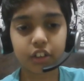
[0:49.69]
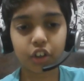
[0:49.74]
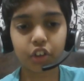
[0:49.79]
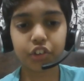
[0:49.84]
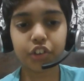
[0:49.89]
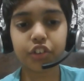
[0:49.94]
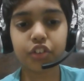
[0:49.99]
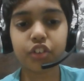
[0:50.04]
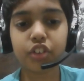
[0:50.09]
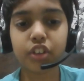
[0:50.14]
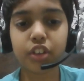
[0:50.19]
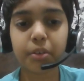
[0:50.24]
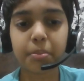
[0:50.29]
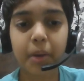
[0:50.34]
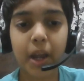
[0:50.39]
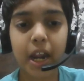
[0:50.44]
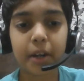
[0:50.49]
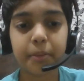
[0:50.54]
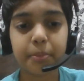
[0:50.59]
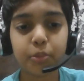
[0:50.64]
Now this is a
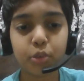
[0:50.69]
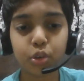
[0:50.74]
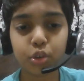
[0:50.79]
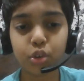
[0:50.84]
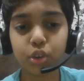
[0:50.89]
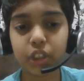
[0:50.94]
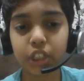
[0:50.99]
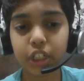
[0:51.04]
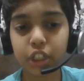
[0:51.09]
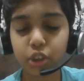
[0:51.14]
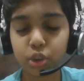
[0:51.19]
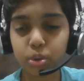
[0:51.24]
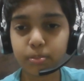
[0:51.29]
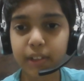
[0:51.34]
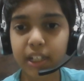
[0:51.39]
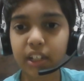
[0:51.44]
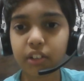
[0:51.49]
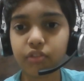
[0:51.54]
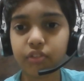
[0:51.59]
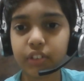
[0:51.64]
bad move. You need to
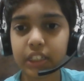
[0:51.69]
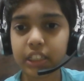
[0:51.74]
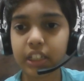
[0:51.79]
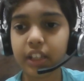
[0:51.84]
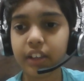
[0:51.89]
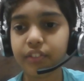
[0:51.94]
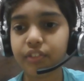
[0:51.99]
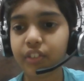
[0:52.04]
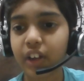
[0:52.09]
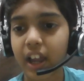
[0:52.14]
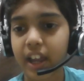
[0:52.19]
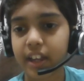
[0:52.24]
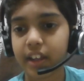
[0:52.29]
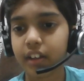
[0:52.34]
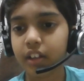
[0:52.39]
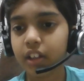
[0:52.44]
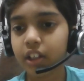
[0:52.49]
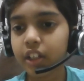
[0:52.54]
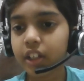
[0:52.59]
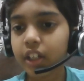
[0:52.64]
play queen a5.
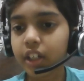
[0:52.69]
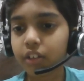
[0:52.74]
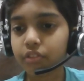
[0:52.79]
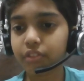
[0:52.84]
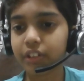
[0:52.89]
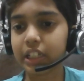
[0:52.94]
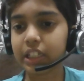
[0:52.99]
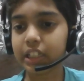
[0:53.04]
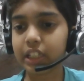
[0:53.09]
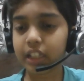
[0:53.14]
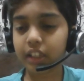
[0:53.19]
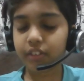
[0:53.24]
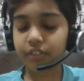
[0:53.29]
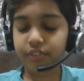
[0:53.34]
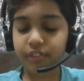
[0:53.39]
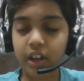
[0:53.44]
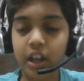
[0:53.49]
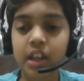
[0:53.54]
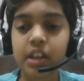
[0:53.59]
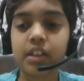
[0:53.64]
Queen
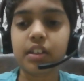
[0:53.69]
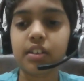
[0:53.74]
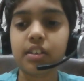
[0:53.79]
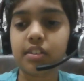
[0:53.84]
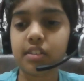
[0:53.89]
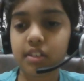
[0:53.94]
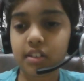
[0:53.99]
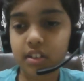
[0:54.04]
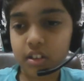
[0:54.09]
a5 is